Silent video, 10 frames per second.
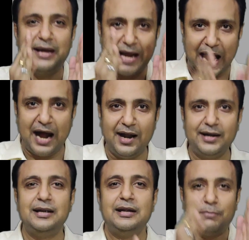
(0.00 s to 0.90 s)
by
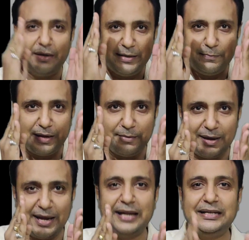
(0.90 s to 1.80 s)
R multiplied
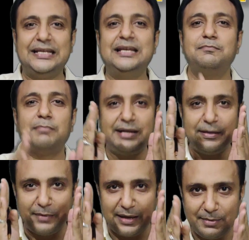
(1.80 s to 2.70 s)
by T
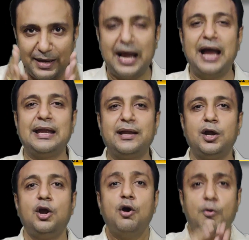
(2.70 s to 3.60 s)
multiplied by I.
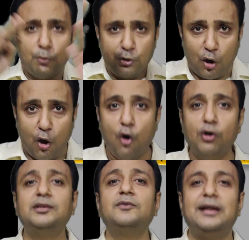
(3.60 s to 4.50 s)
Put
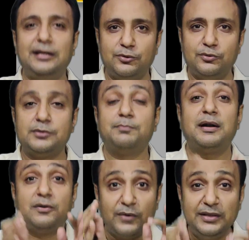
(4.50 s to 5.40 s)
all the values,
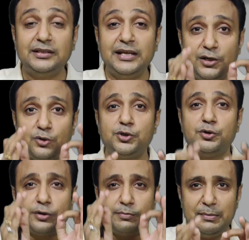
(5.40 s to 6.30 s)
but one thing you
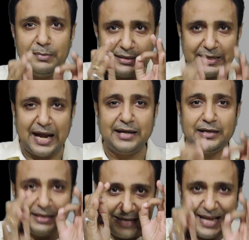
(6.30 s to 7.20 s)
should remember, that
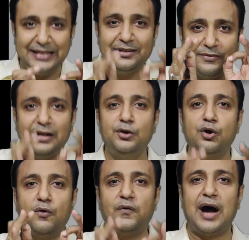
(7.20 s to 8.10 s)
take the
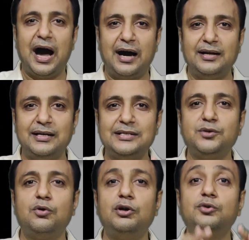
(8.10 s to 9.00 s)
value of R is
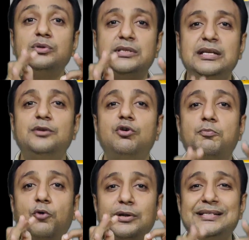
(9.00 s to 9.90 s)
equal to
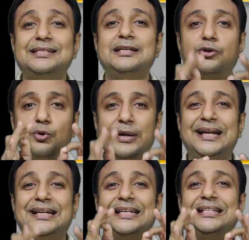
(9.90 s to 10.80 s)

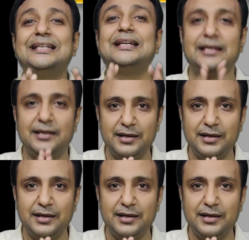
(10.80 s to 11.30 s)
0.083.